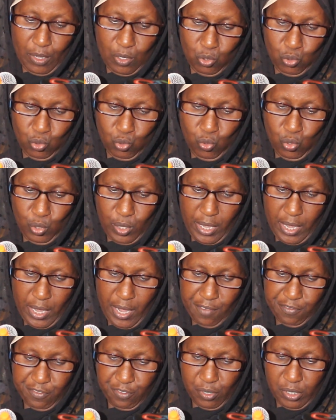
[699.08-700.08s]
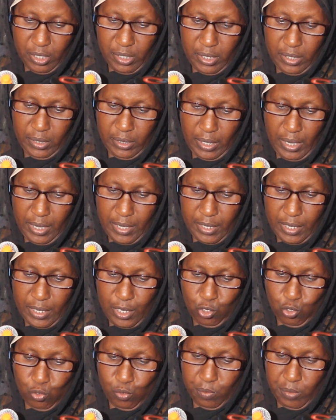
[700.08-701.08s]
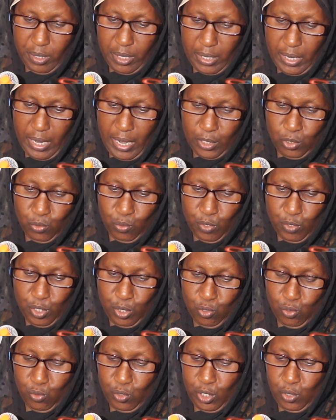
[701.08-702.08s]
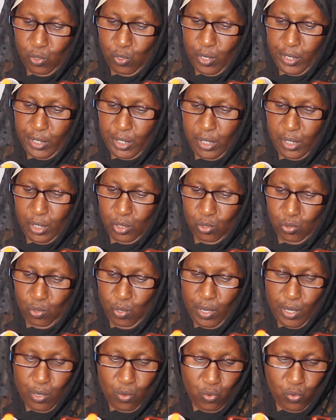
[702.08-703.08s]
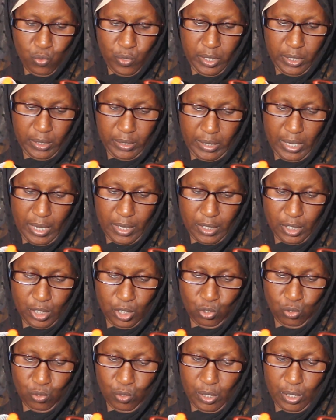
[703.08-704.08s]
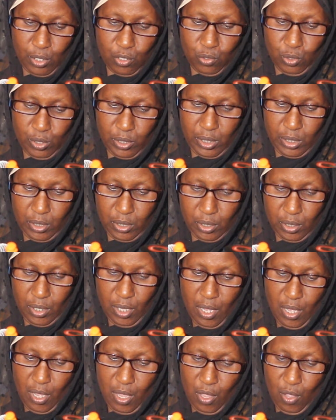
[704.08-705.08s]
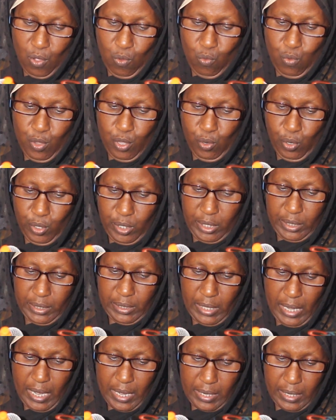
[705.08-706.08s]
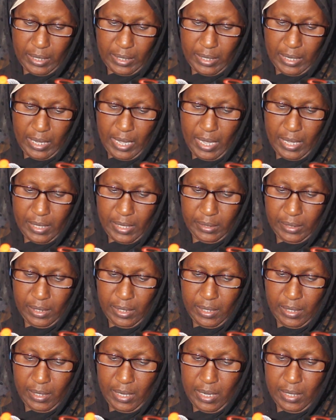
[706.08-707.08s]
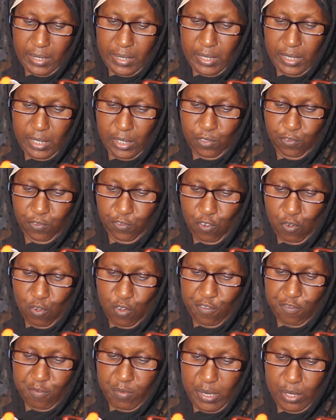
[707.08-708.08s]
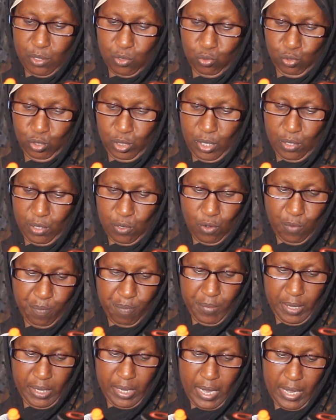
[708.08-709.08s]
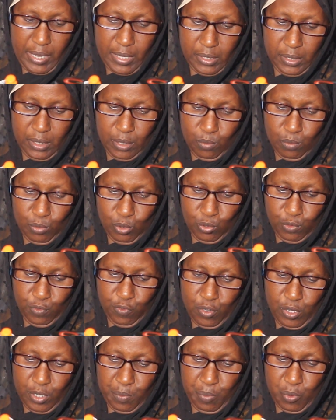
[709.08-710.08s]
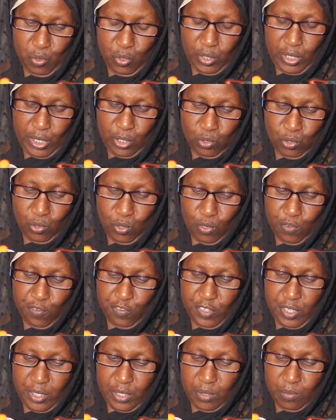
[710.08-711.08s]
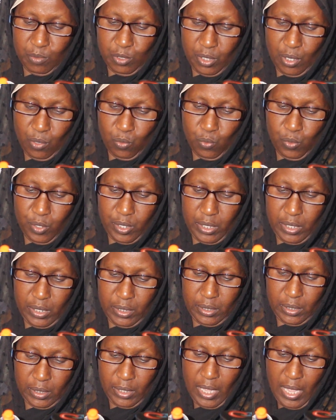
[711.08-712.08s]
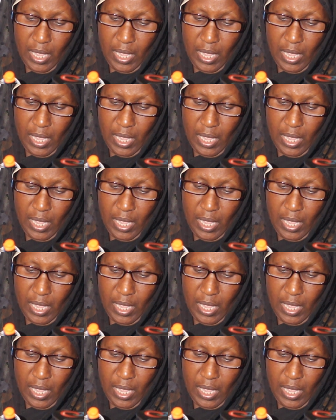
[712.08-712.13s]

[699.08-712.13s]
So therefore, ladies and gentlemen, as we know, the country is undergoing transitional justice. We understand that there is a great need for government to set up mechanisms for the protection of victims and witnesses,